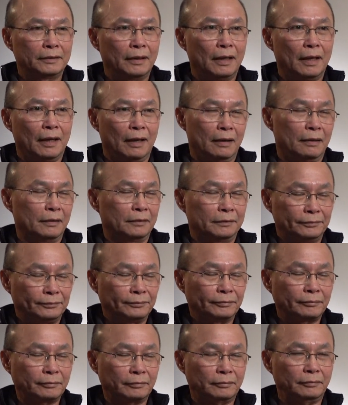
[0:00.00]
Like
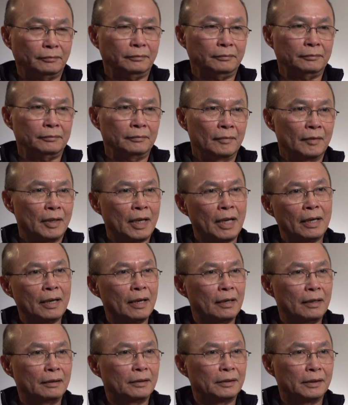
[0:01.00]
I
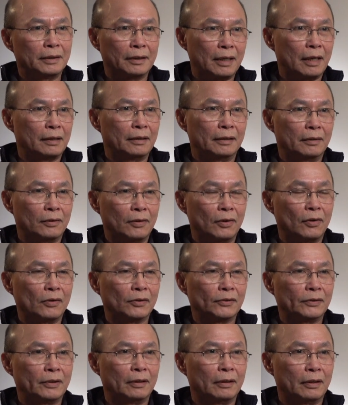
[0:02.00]
got it
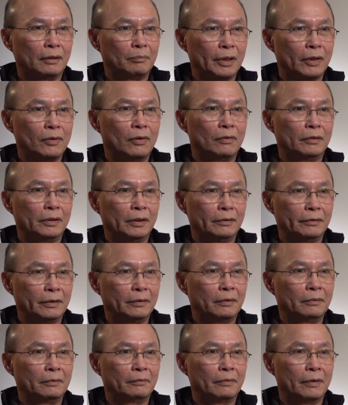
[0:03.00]
across the Mekong River
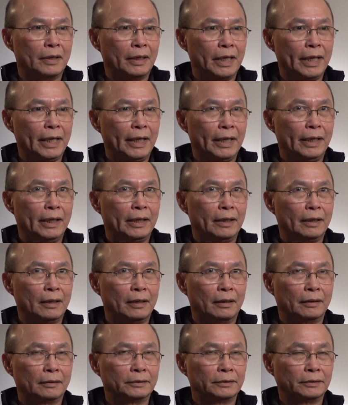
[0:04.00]
one day in
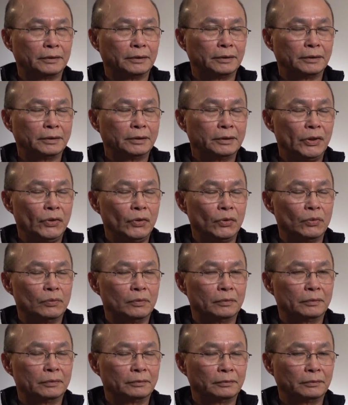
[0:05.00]

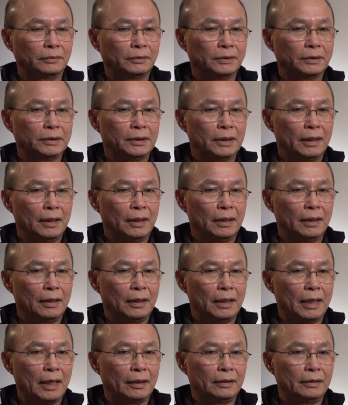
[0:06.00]
June
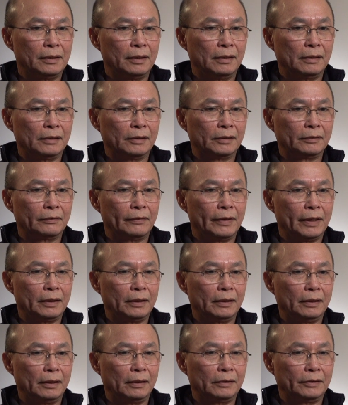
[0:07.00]

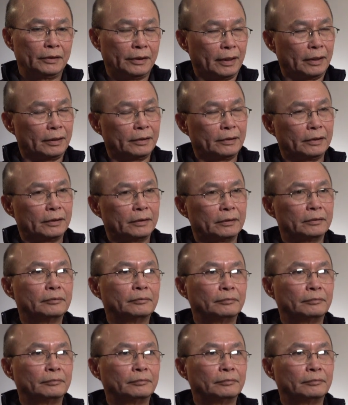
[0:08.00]
1976.